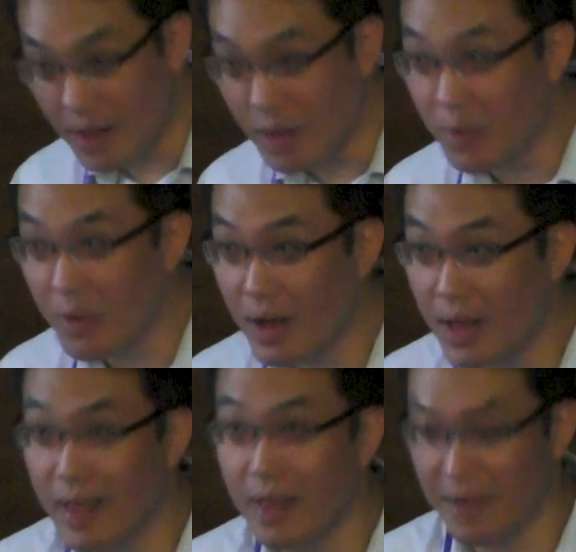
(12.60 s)
Hello,
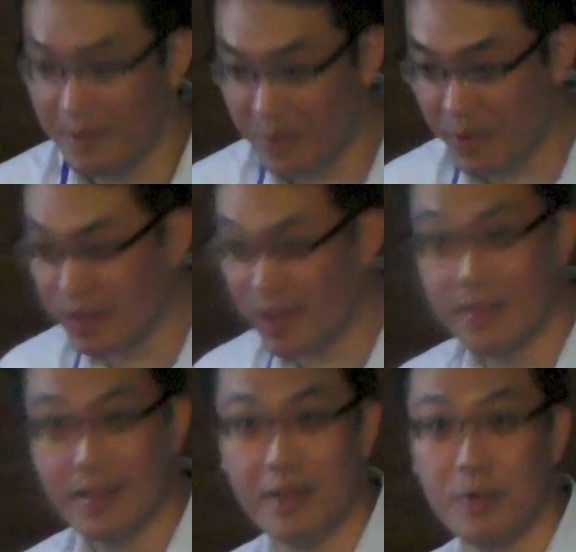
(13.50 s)
hi everyone.
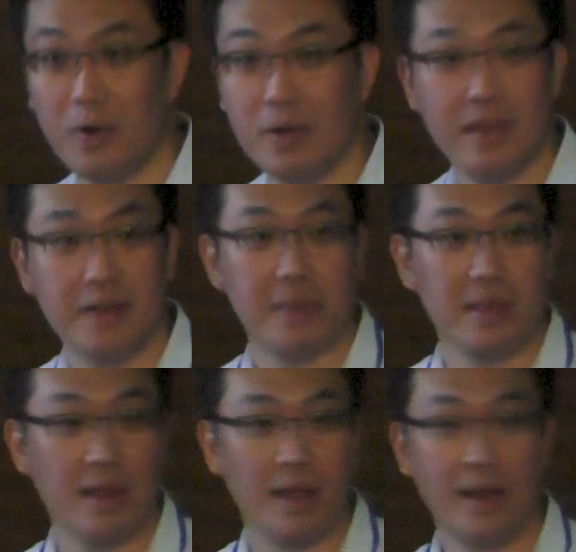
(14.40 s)
Can you all hear
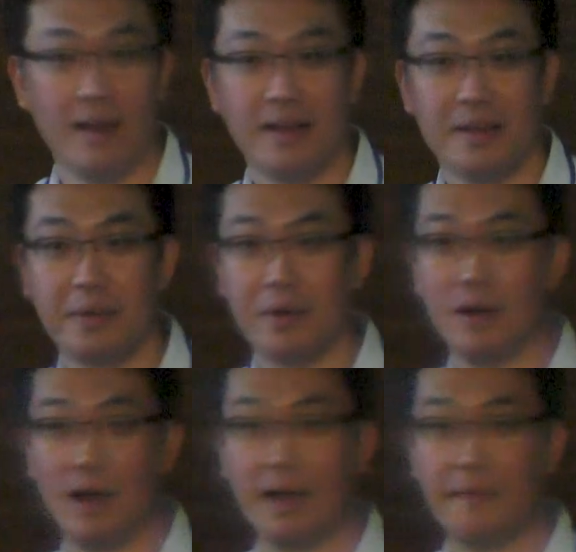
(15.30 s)
me?
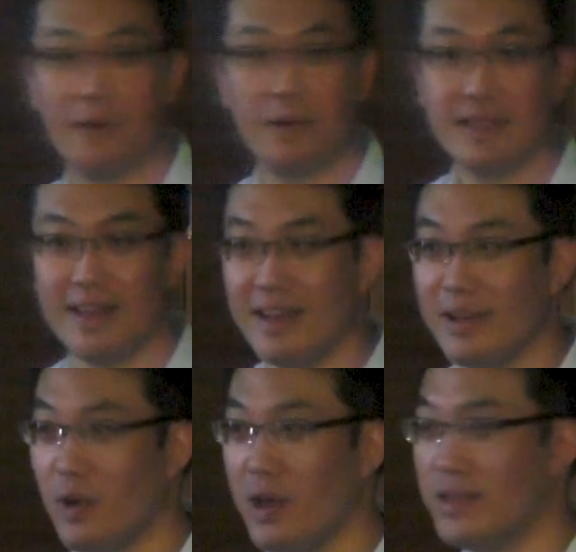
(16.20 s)
I feel it's
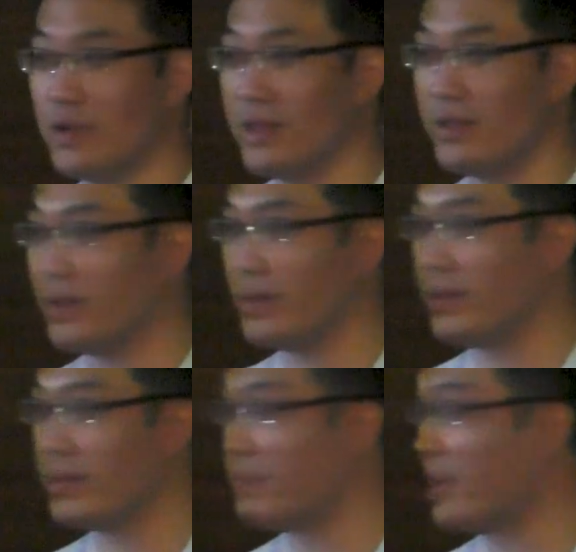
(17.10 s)
quite strange to
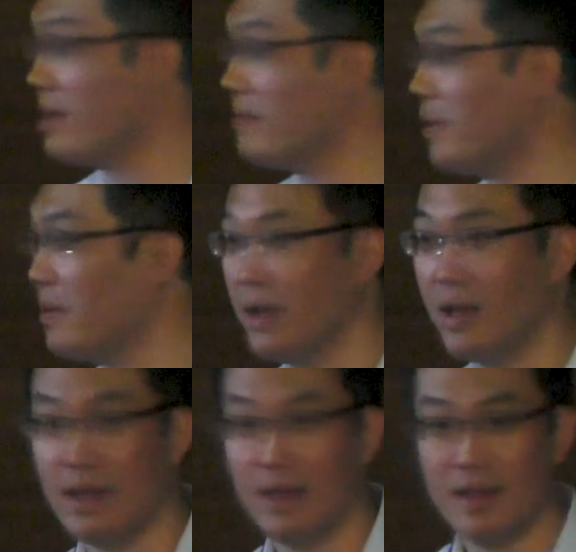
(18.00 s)
use microphone.
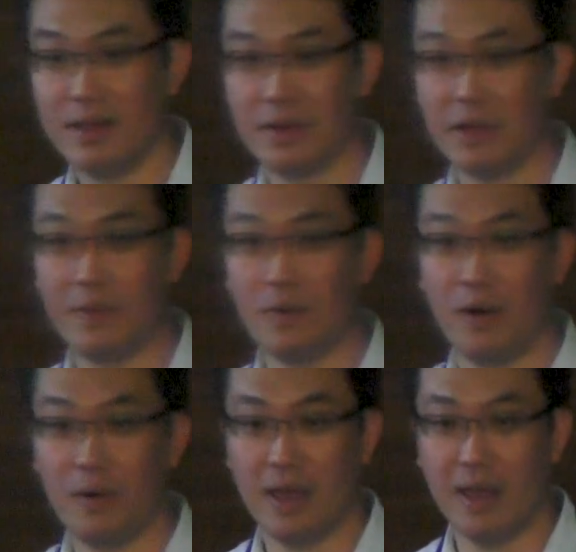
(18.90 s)
So if you
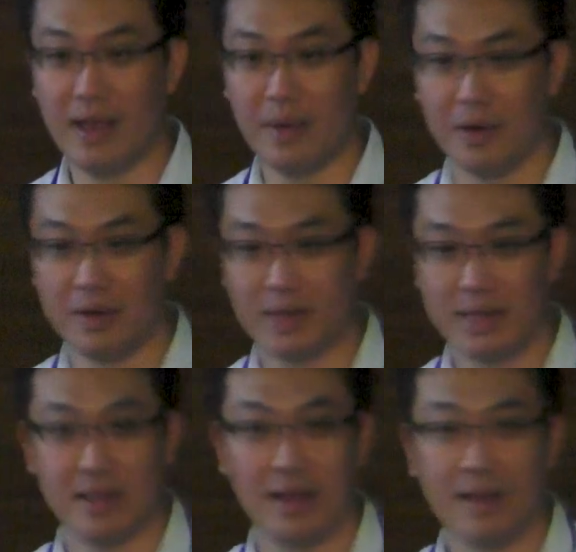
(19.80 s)
are okay, I will
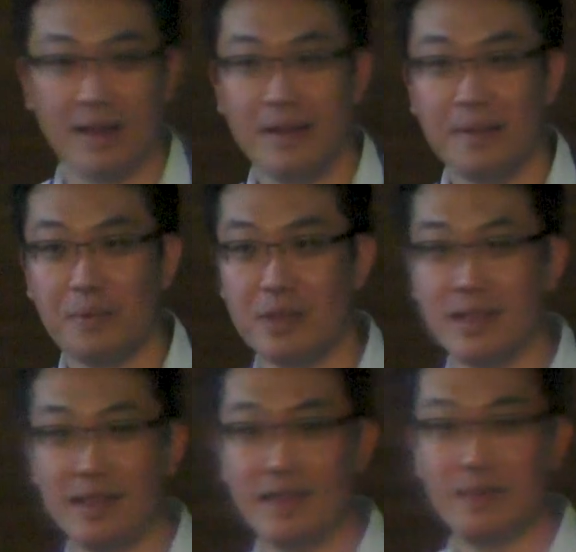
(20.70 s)
just
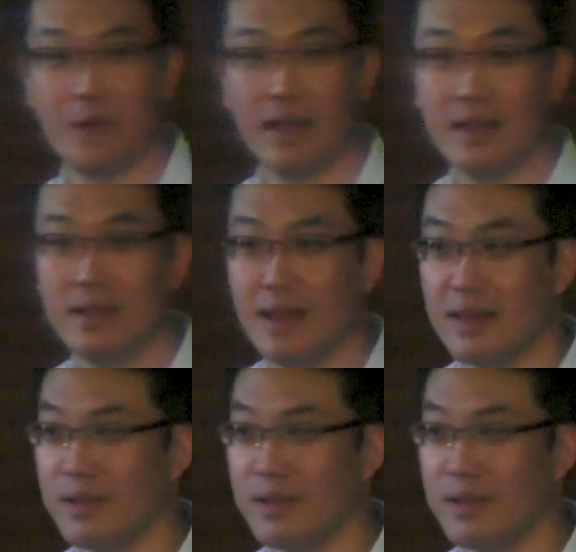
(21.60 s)
present this way. Yeah.